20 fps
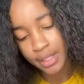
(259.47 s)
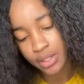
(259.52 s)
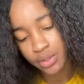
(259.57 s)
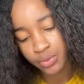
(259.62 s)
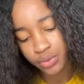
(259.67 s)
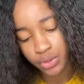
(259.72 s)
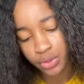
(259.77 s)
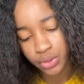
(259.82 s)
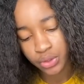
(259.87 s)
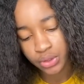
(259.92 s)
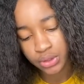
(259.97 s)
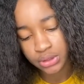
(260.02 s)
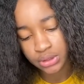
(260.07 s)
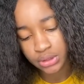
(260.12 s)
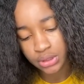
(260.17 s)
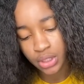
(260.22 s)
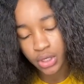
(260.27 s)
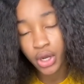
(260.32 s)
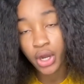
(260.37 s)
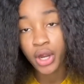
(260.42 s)
Rose
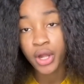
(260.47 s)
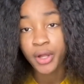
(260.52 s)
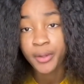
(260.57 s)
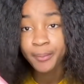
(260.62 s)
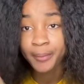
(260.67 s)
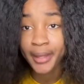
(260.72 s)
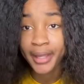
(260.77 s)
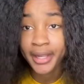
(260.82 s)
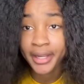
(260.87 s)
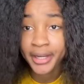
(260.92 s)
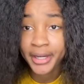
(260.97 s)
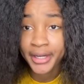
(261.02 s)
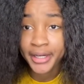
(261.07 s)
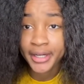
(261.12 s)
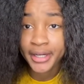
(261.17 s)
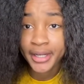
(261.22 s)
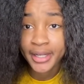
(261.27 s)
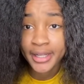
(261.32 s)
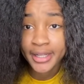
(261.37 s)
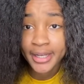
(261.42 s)
curl
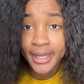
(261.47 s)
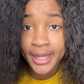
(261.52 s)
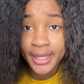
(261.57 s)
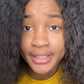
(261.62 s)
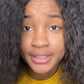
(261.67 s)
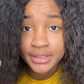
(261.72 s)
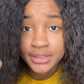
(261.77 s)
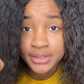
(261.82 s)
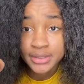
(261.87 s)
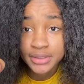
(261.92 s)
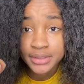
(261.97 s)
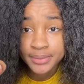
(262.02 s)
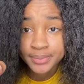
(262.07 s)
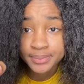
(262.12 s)
maker in it too.